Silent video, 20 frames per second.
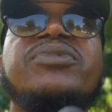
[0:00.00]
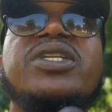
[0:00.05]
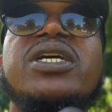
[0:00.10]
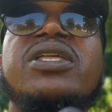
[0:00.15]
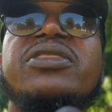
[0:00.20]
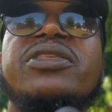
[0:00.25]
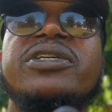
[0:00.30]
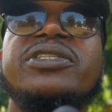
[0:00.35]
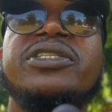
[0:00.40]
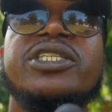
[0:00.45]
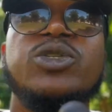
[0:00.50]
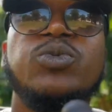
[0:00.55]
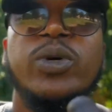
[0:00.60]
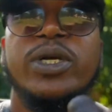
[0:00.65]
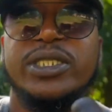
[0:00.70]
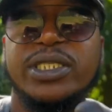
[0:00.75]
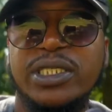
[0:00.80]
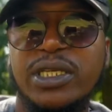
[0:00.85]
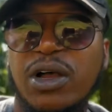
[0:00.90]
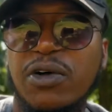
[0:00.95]
this is where
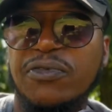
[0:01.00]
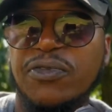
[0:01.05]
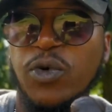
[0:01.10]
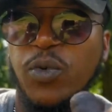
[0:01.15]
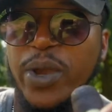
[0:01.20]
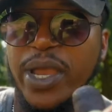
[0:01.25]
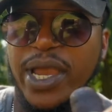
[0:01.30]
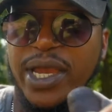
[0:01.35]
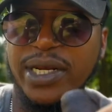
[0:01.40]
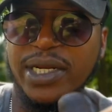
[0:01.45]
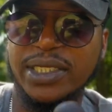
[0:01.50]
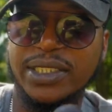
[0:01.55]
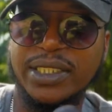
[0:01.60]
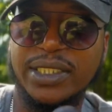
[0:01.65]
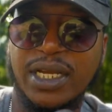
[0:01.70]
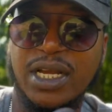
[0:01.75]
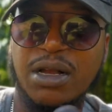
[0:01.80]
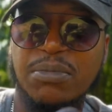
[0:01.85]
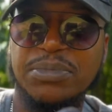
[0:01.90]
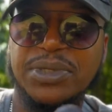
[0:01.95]
self-awareness
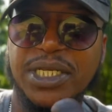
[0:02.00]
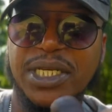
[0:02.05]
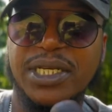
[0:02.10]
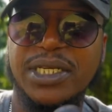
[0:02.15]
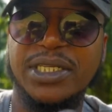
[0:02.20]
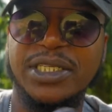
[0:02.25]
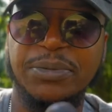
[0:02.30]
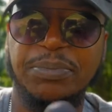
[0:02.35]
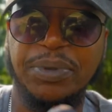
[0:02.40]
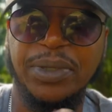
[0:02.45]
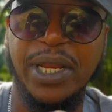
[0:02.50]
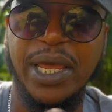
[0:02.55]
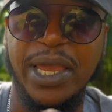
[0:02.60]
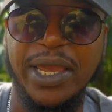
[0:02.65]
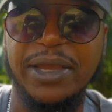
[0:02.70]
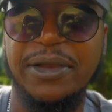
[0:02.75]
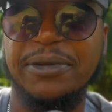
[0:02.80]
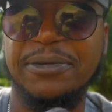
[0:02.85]
comes into play.